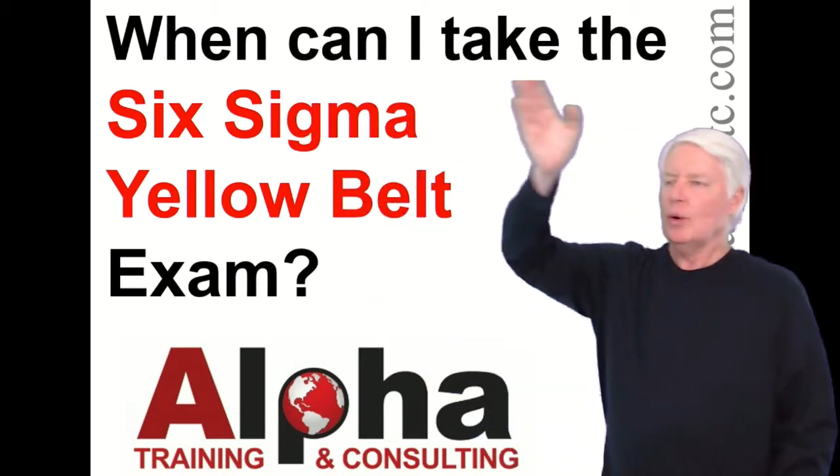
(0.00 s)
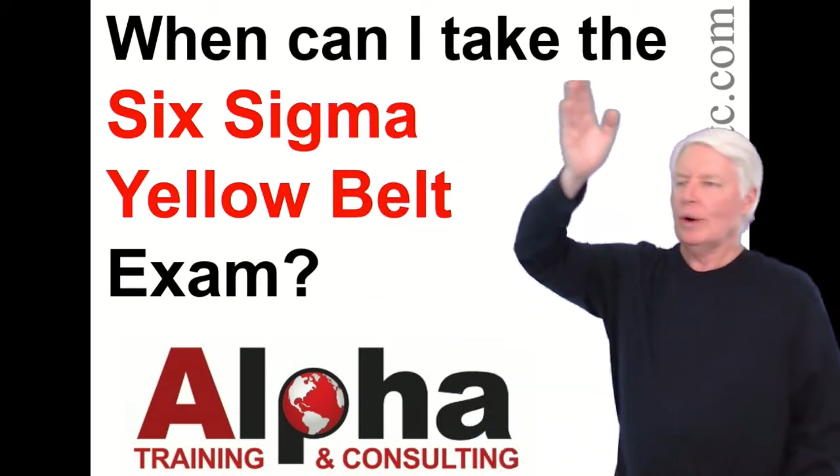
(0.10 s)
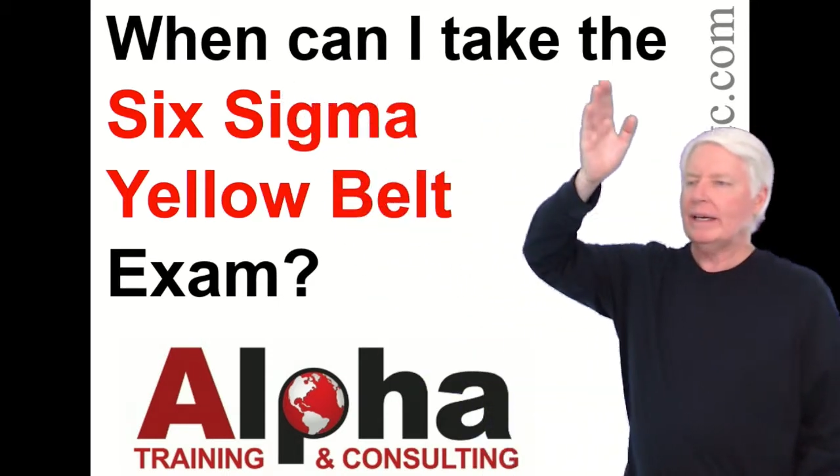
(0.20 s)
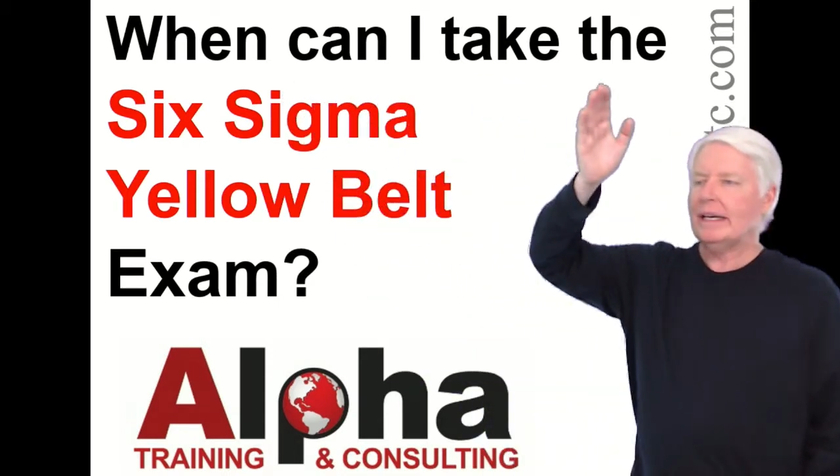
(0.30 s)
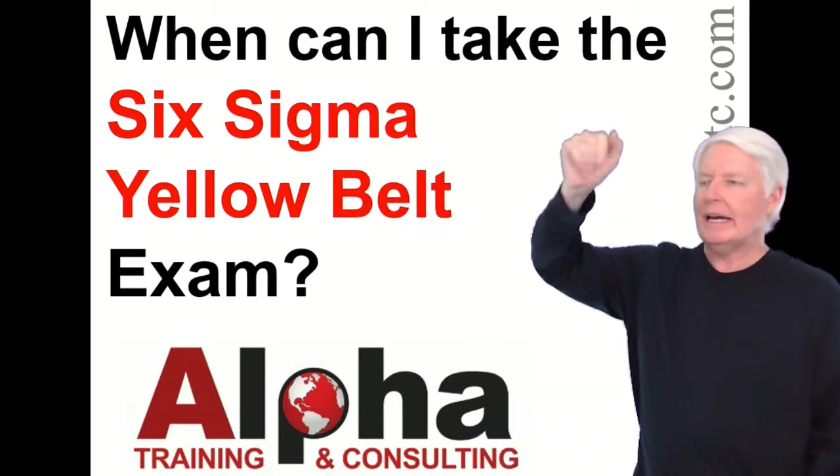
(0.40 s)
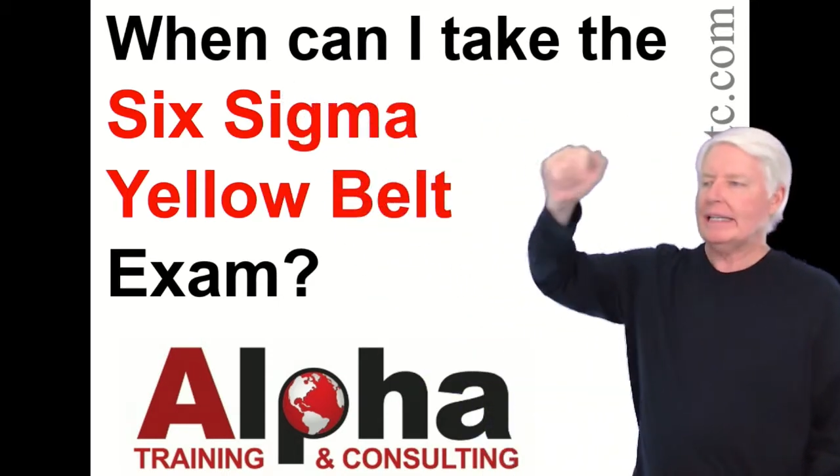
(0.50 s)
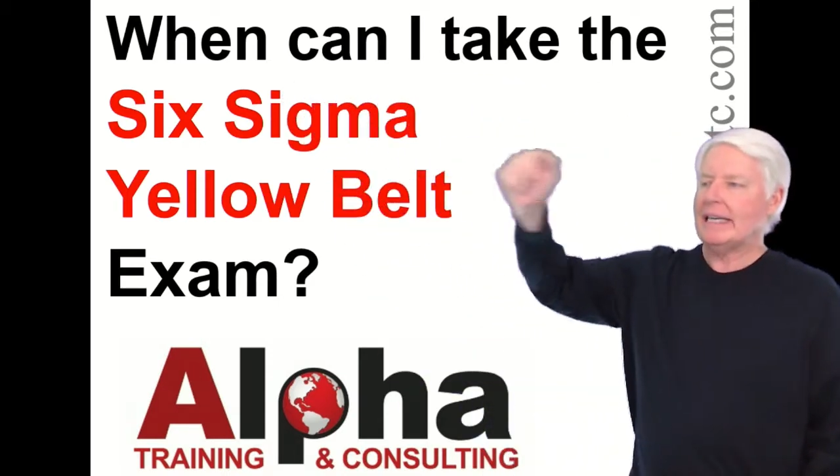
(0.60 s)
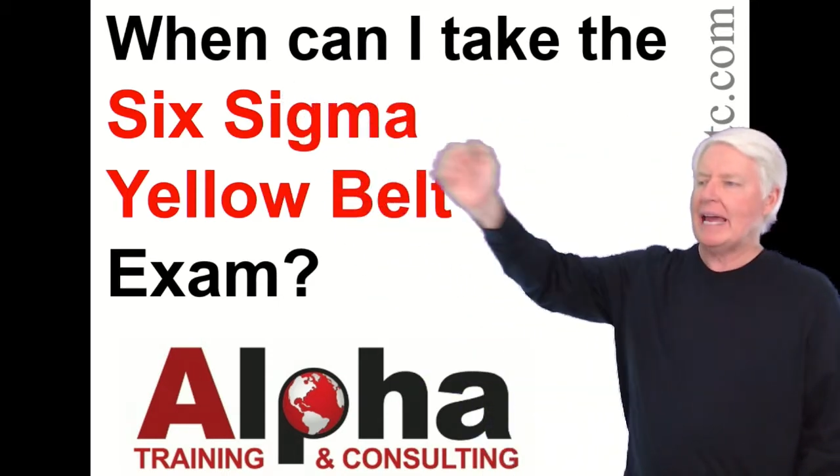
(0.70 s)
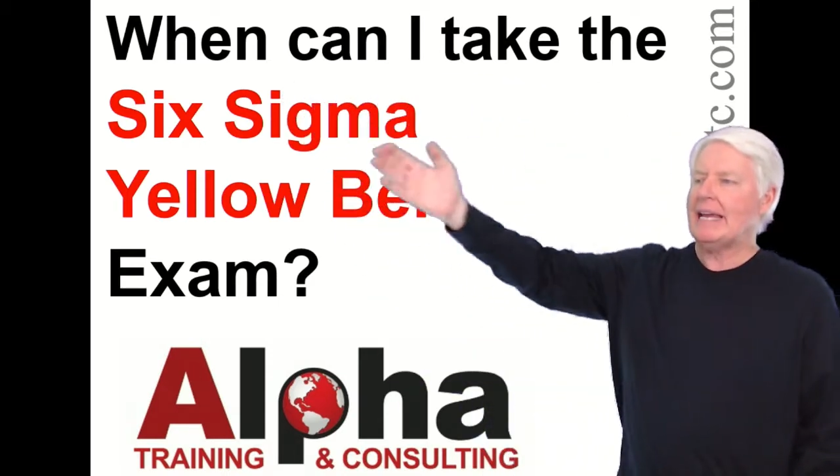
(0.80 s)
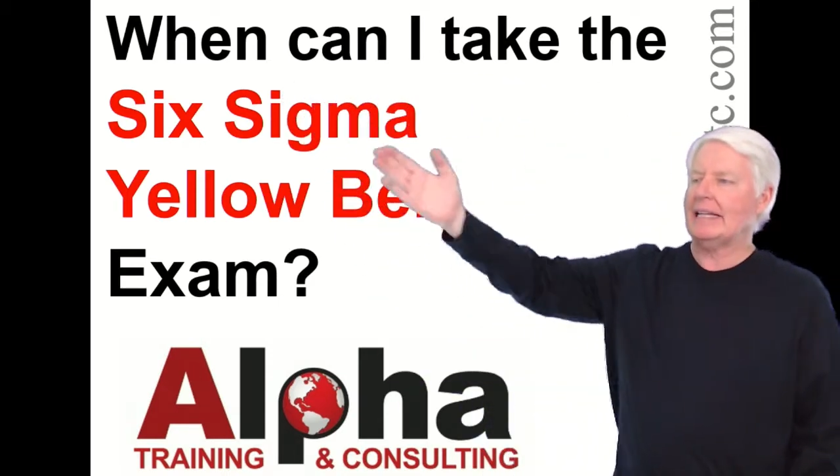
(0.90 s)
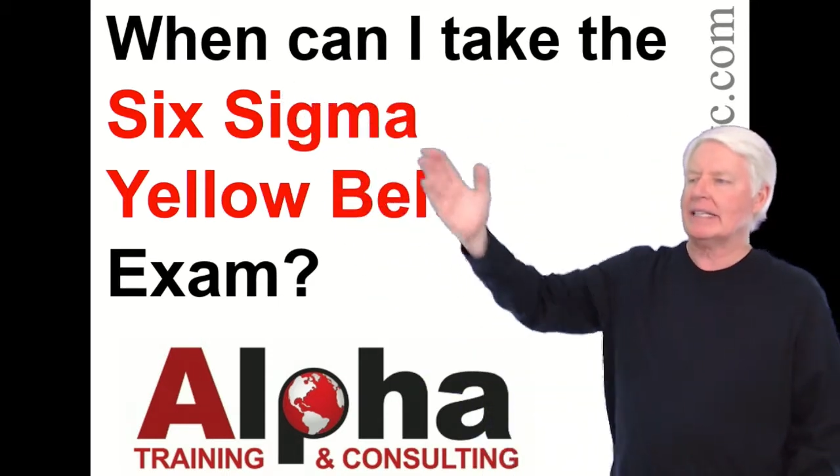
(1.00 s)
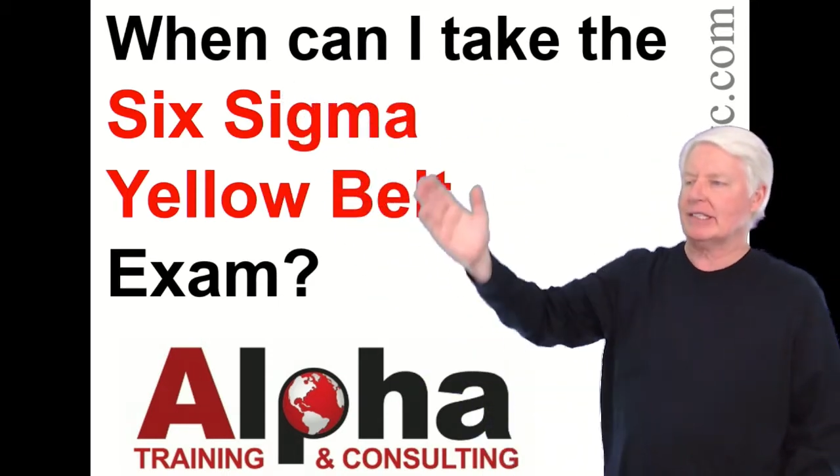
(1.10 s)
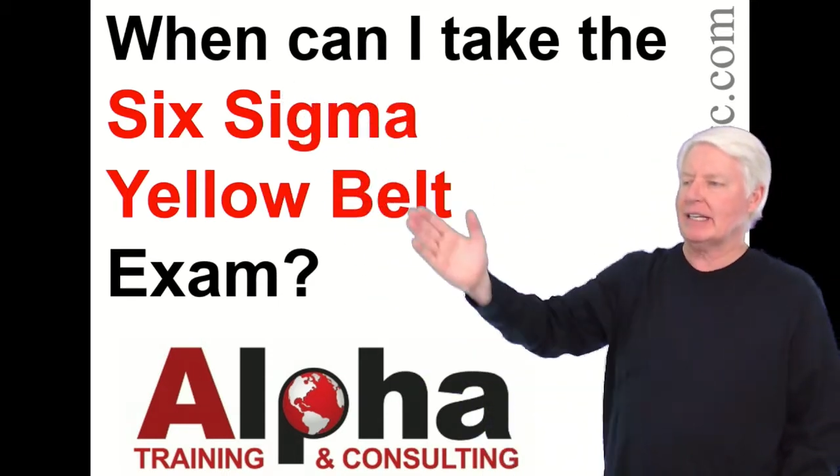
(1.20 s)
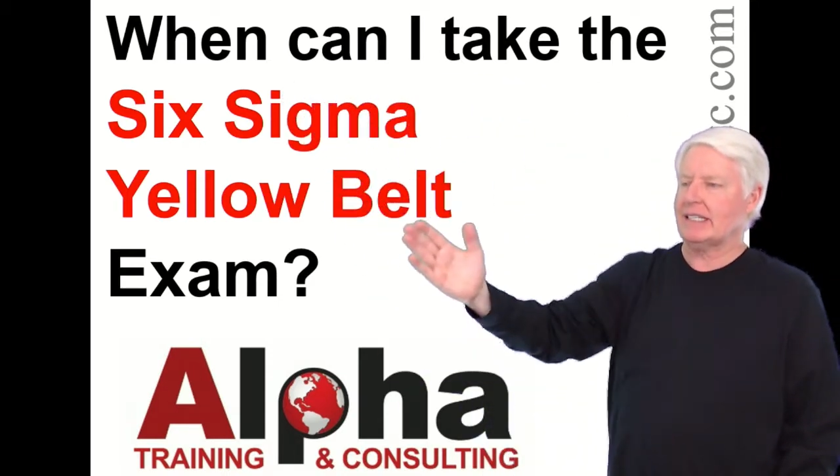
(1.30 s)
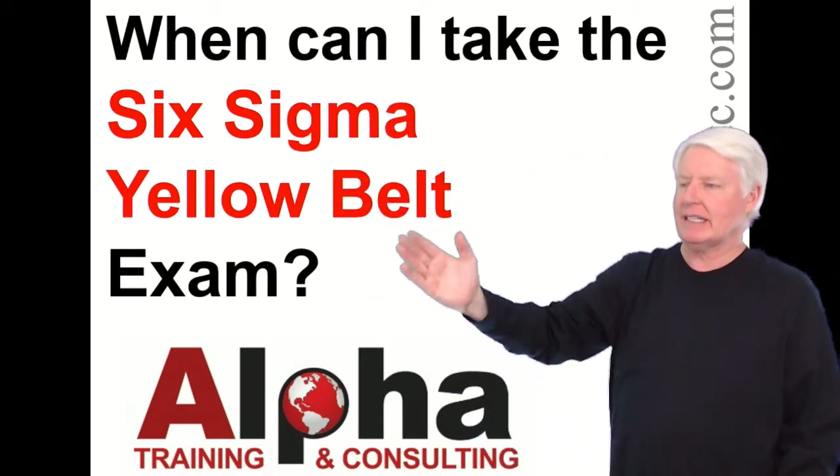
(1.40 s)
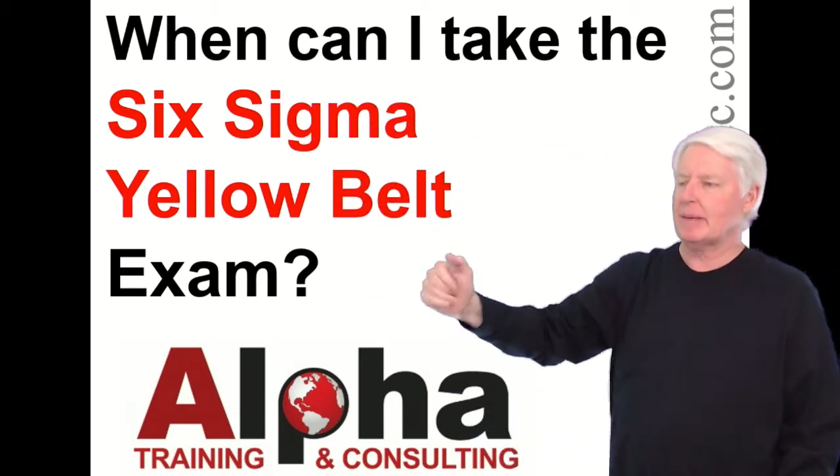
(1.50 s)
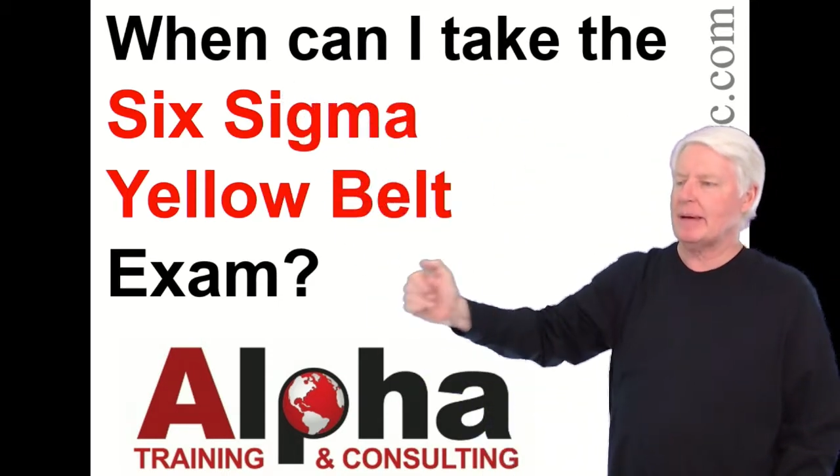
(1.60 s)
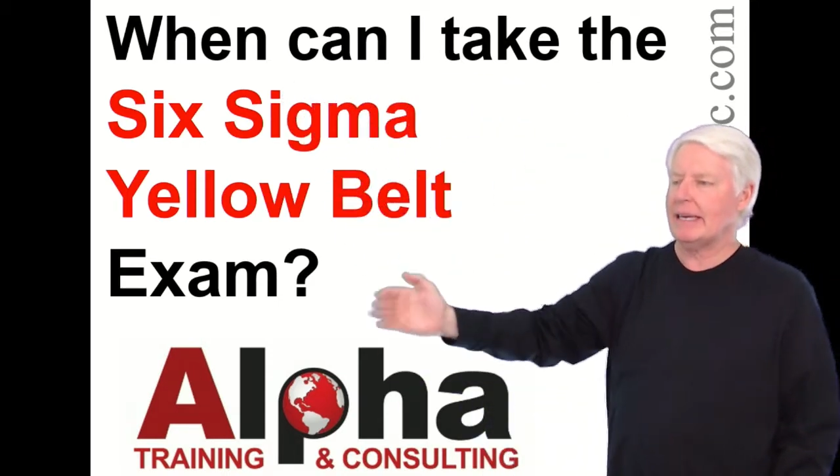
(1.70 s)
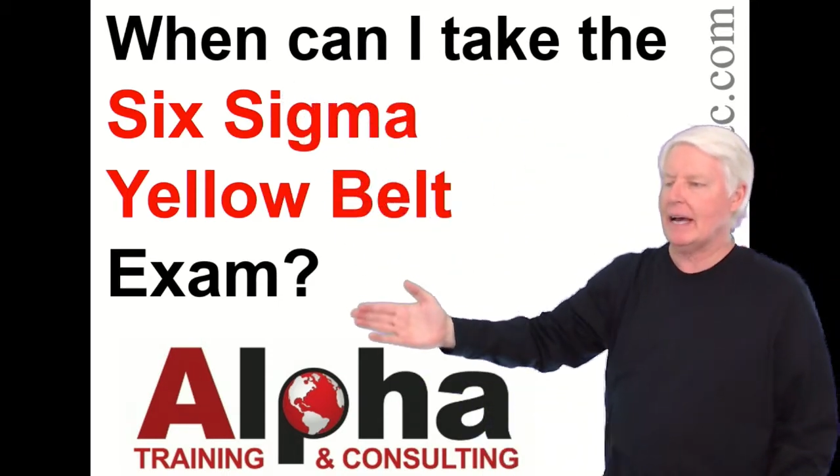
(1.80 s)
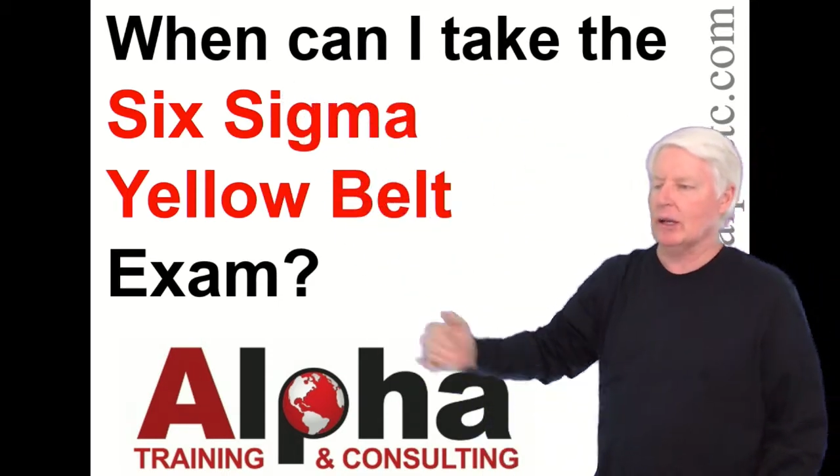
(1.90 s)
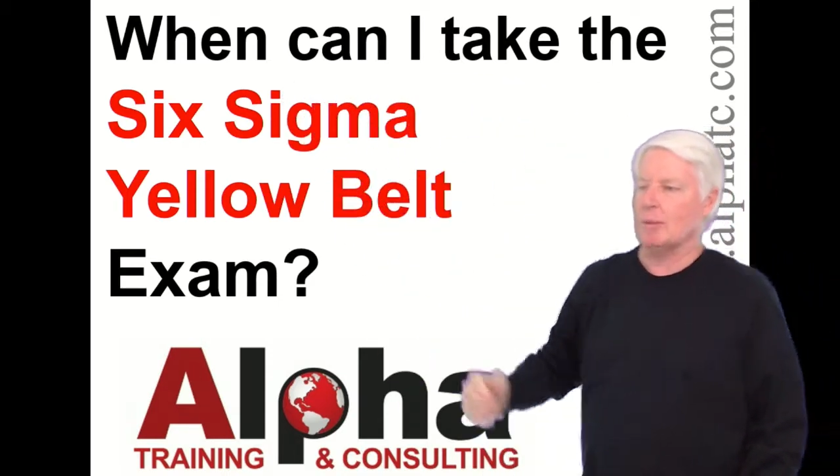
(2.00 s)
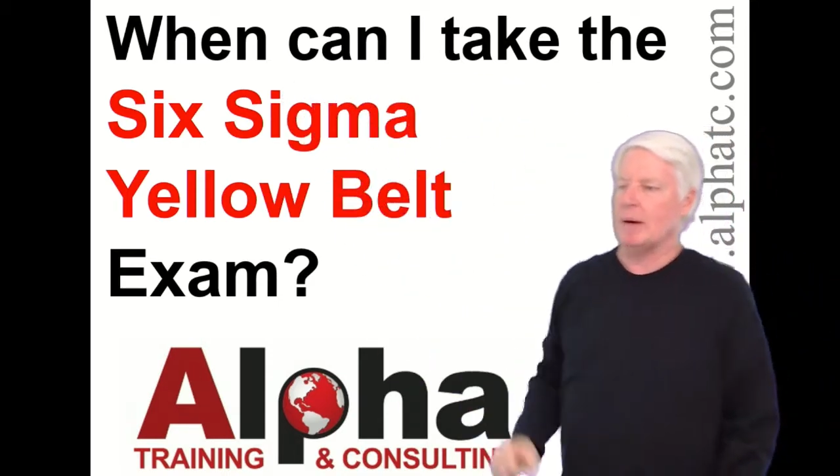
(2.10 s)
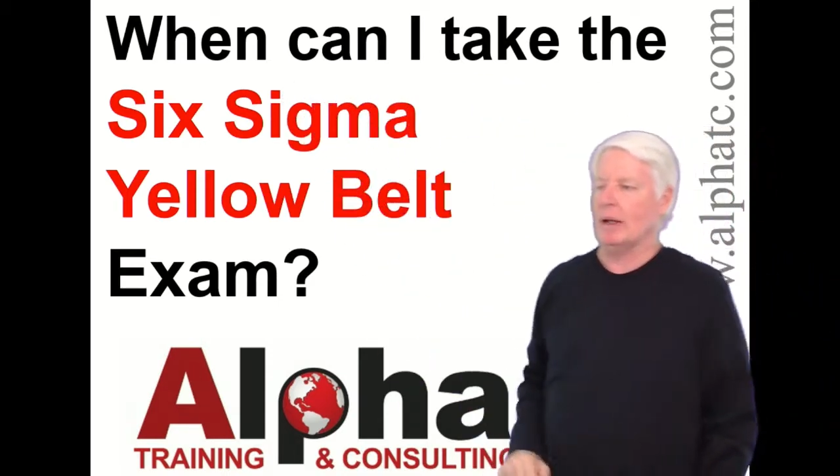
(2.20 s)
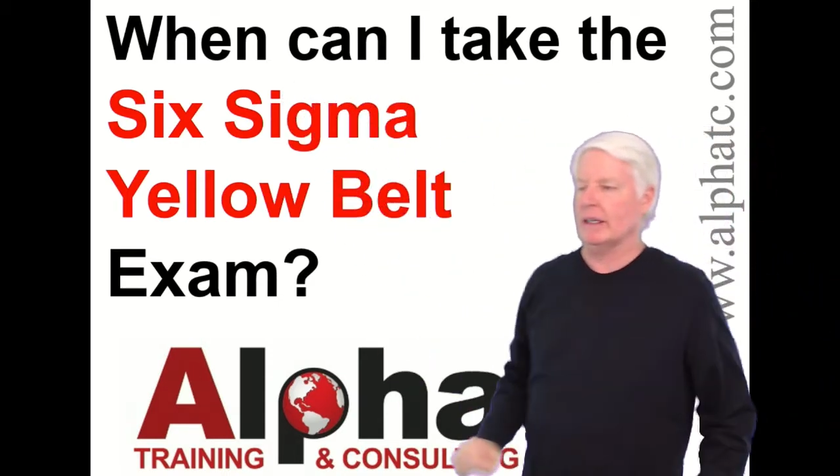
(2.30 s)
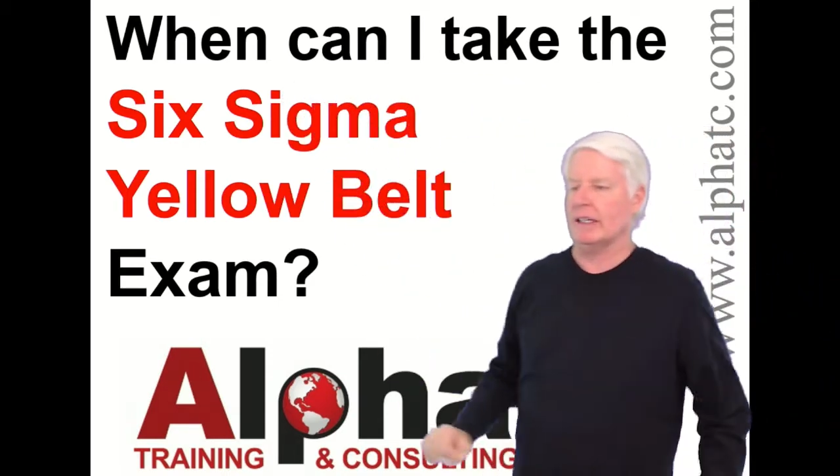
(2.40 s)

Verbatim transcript: when can I take the Six Sigma Yellow Belt